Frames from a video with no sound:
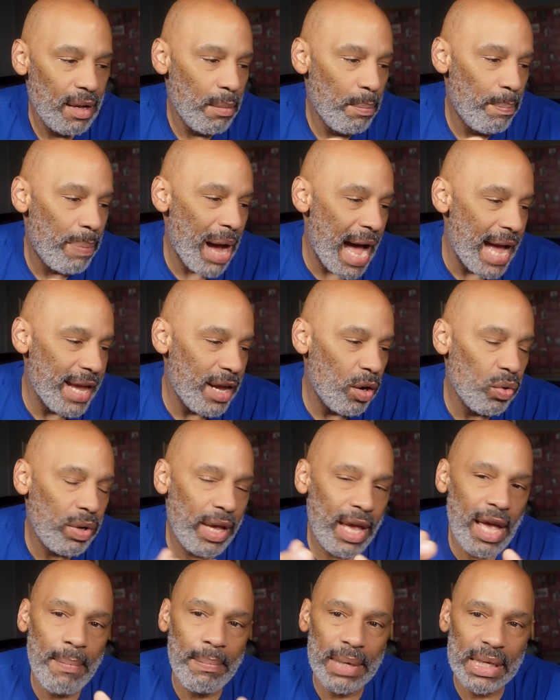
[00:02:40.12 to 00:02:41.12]

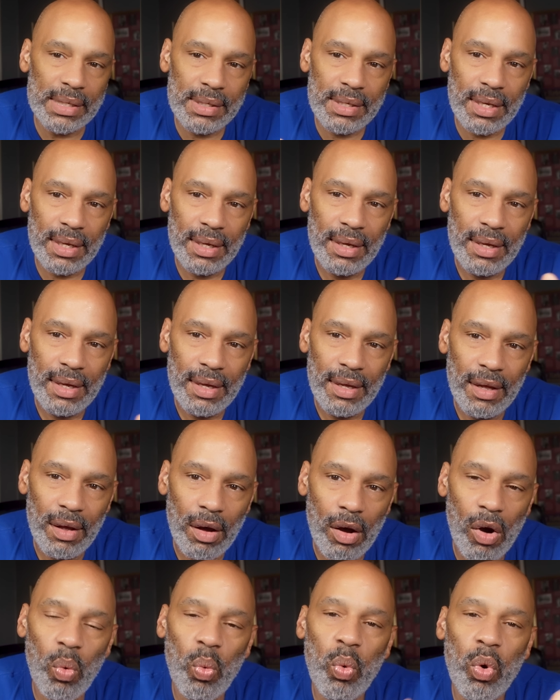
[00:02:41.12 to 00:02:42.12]
biochemist,
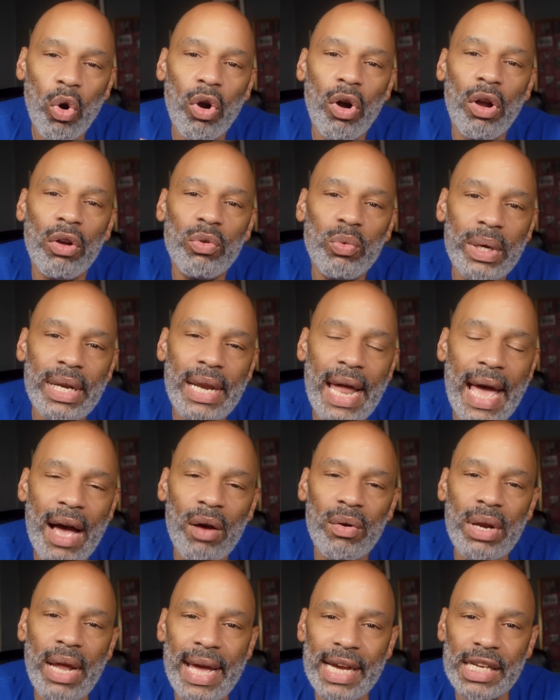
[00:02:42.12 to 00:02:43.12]
a
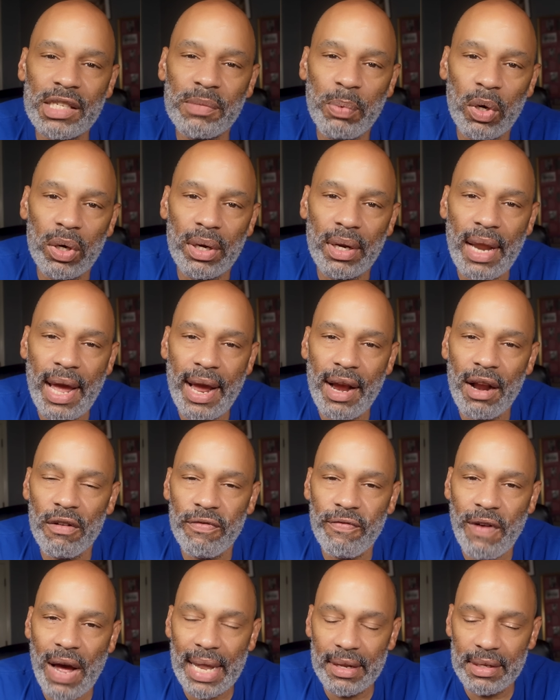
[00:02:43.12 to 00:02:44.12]
world-renowned expert in hair
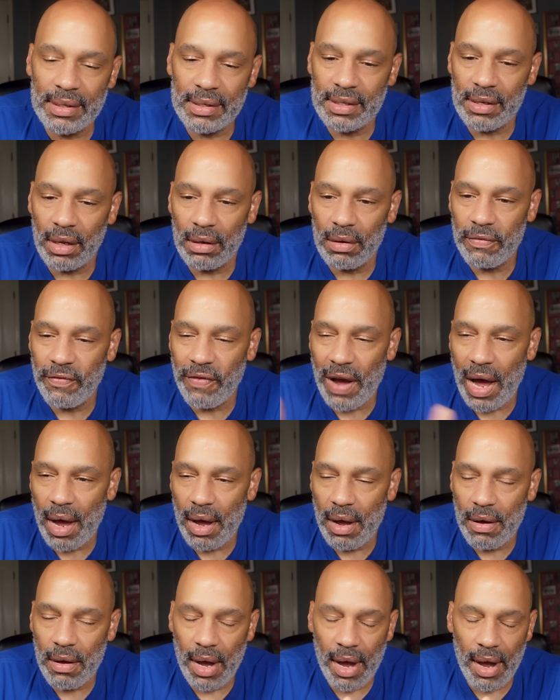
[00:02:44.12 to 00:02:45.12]
follicle,
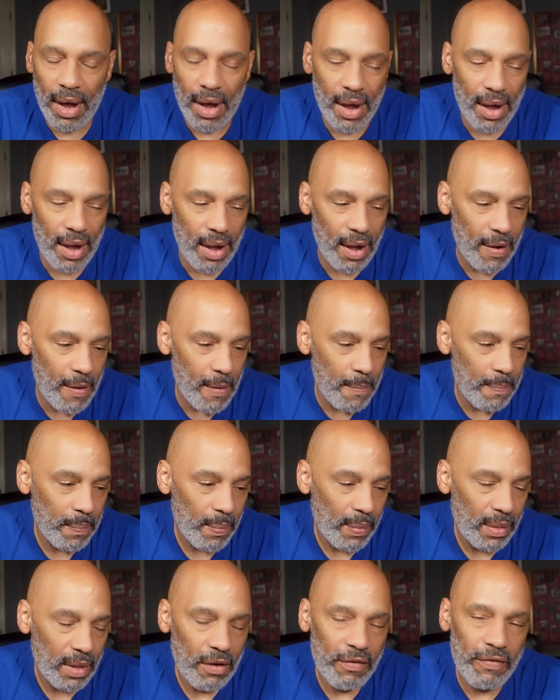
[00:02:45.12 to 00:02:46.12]
uh,
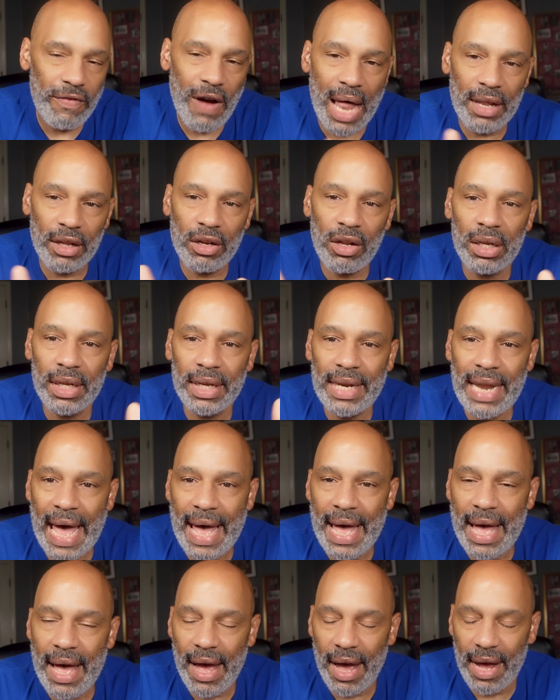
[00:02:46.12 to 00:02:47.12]
follicle
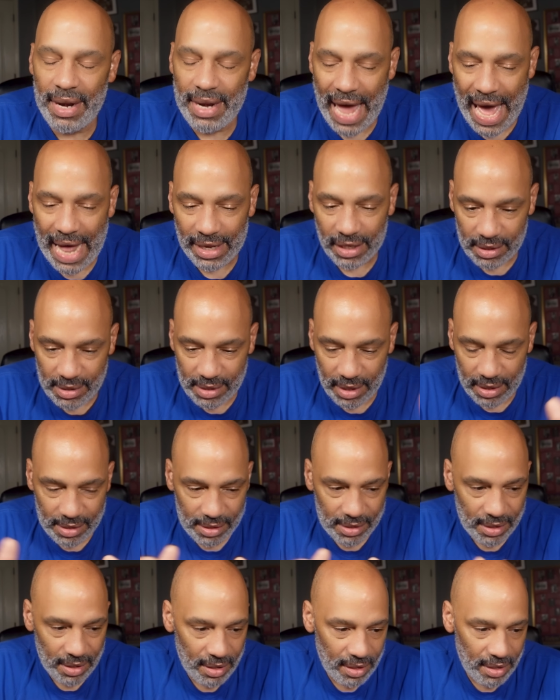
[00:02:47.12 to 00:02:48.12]
ana
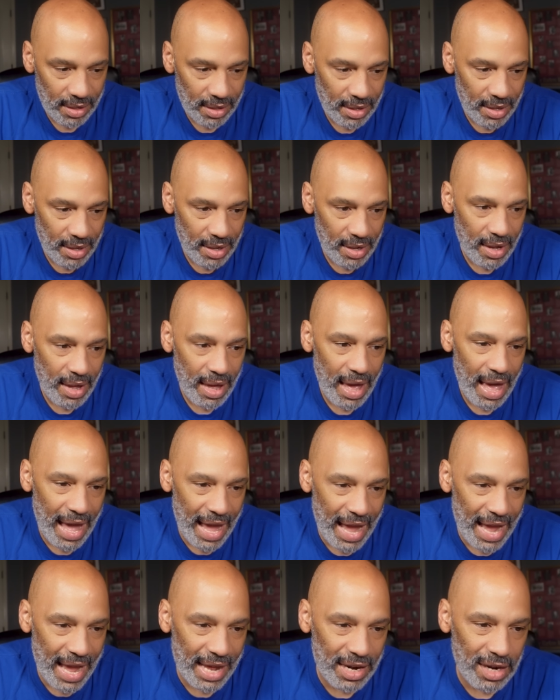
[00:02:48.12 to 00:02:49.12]
analysis.
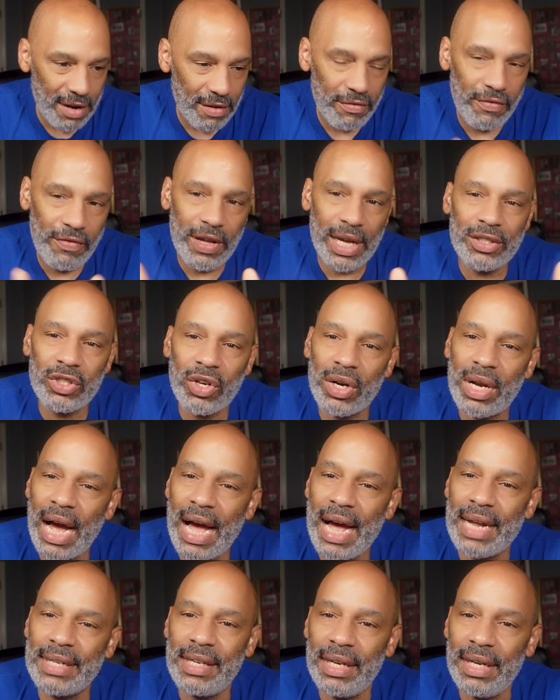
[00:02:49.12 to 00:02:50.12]
And Victor
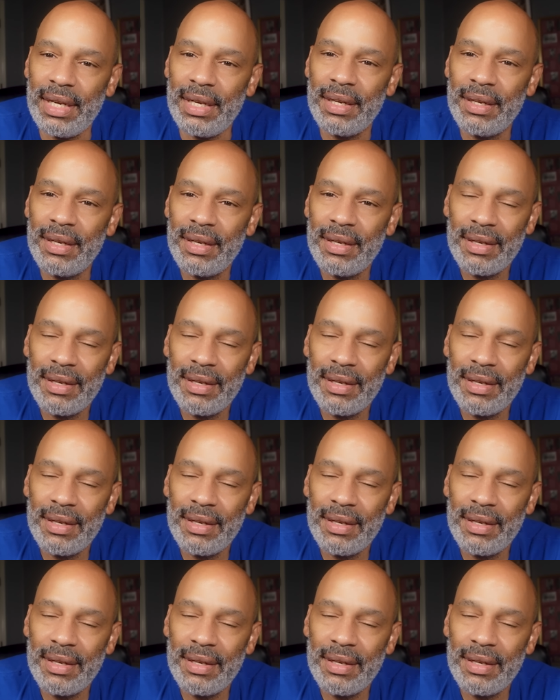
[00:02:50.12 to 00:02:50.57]
Conte